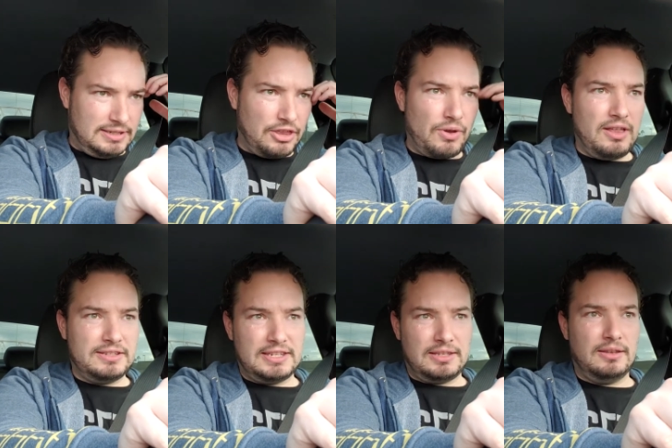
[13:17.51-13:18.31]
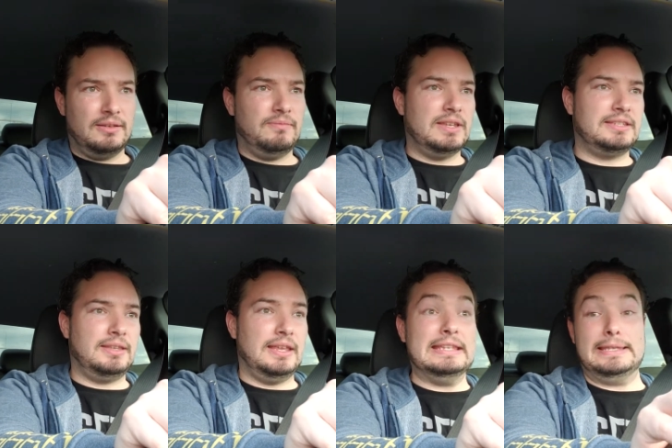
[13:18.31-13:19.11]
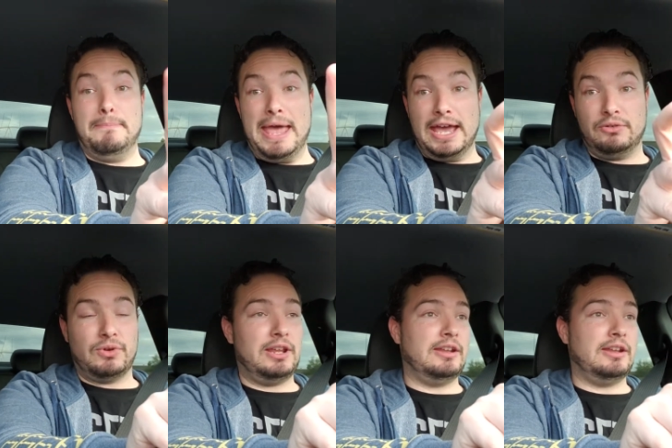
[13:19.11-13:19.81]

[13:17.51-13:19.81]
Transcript: Seth Rollins is the man right